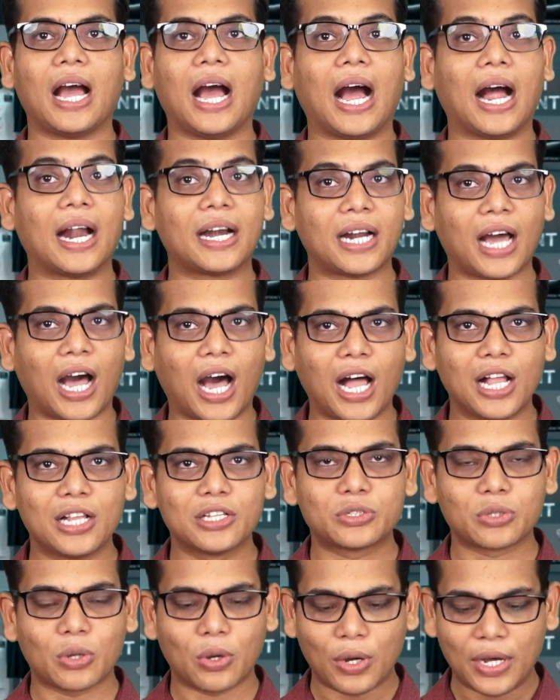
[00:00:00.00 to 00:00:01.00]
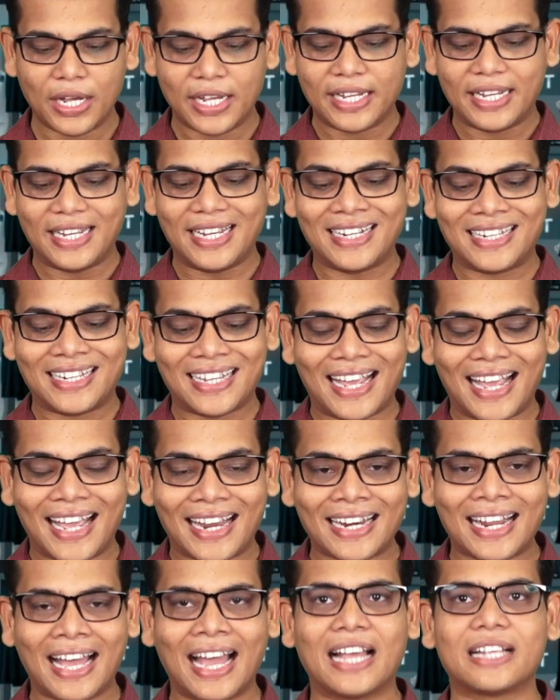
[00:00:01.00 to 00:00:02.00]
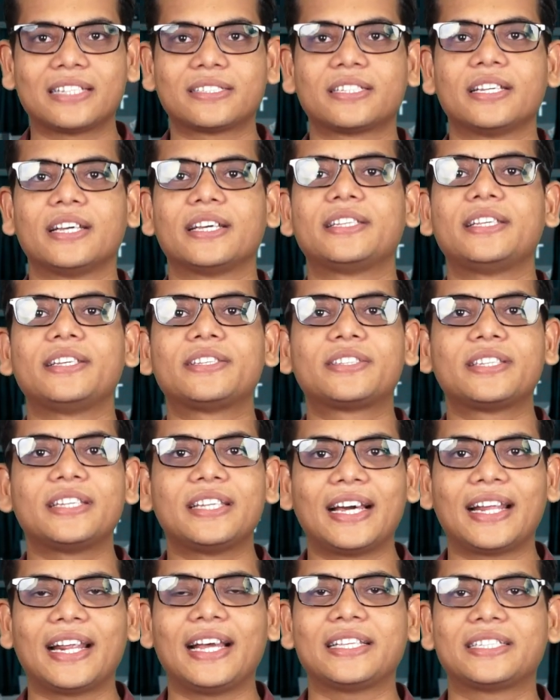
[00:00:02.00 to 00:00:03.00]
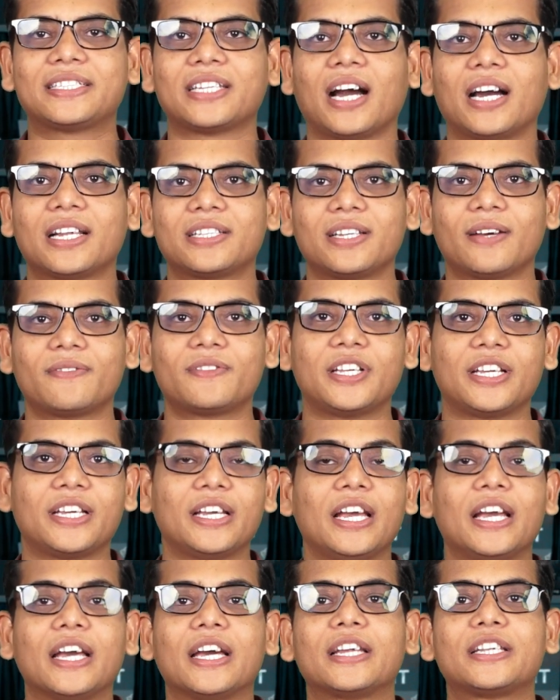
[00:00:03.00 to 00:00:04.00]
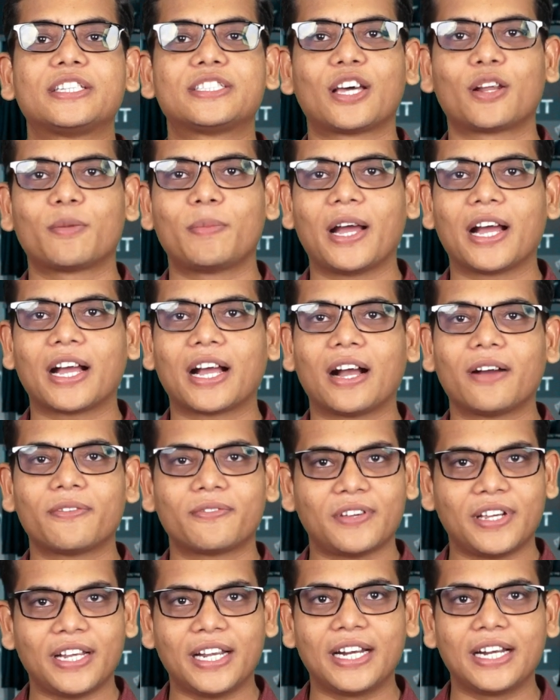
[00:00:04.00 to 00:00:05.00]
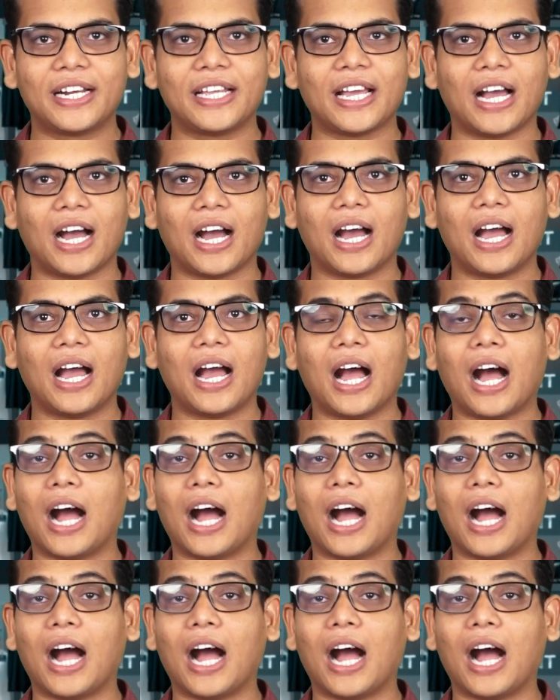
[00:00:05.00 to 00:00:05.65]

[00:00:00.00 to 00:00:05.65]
and also it enhances the seigniorage charge of the Reserve Bank of India,